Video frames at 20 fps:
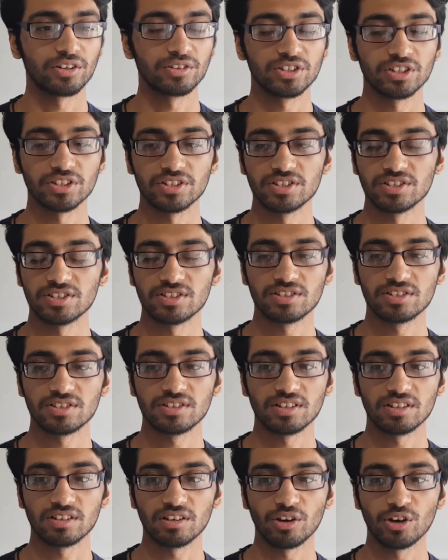
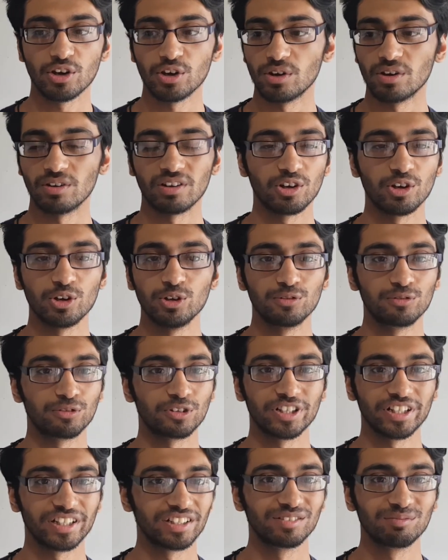just
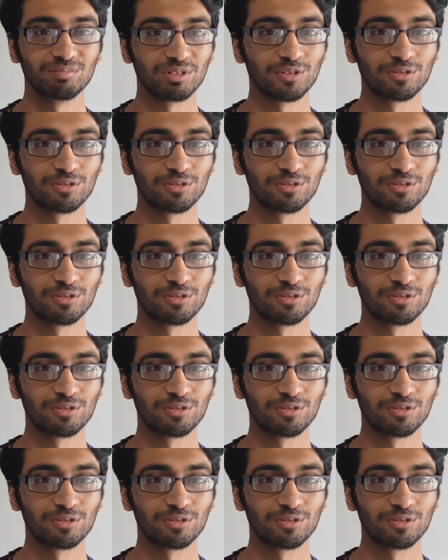hoovering